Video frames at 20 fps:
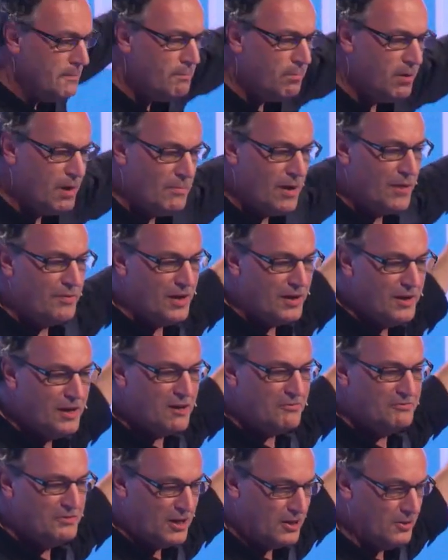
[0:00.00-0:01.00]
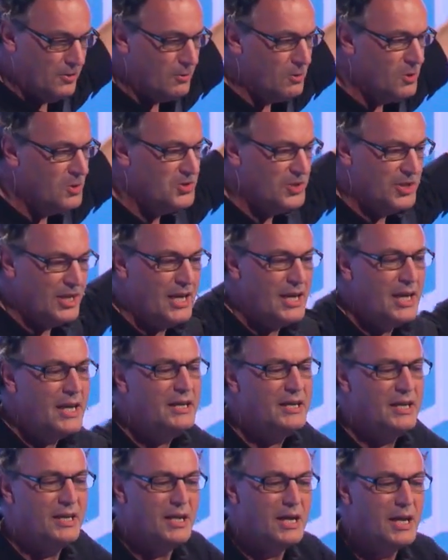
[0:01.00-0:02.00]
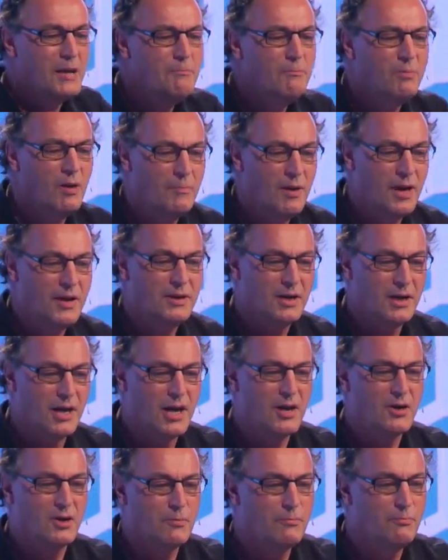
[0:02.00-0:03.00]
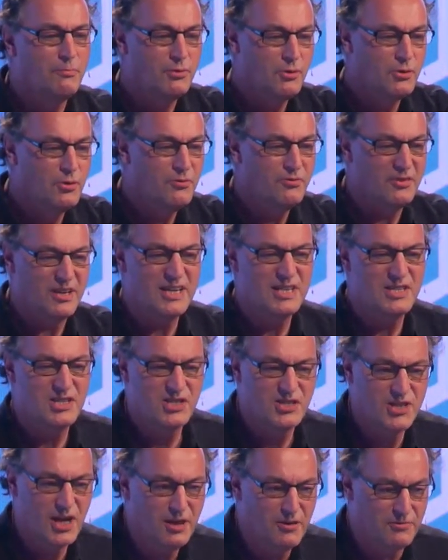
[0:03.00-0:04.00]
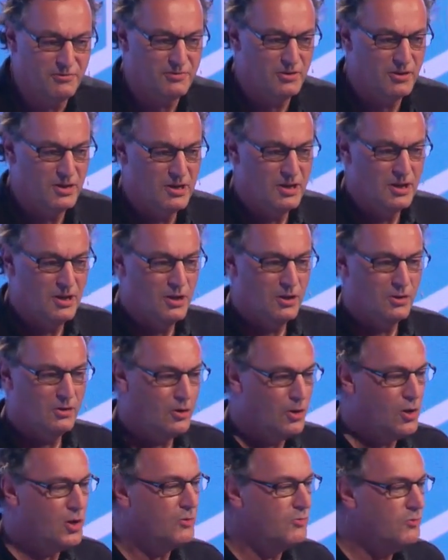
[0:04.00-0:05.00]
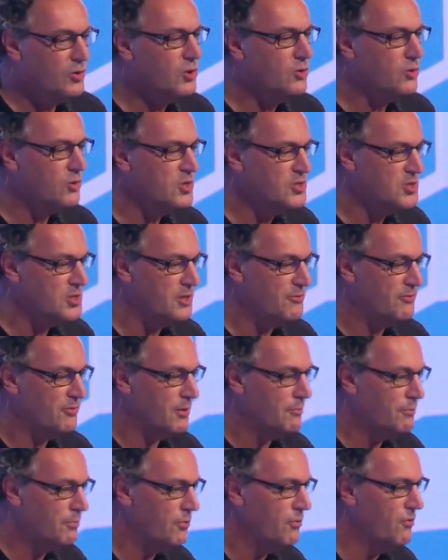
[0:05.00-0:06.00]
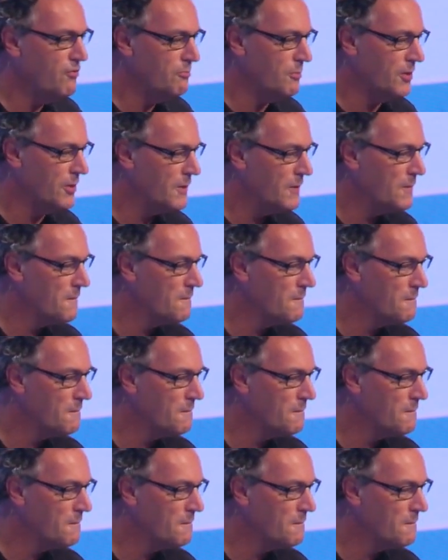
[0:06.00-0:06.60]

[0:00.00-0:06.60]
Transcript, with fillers: implement enough technology, it can implement and improve itself, called recursive improvement.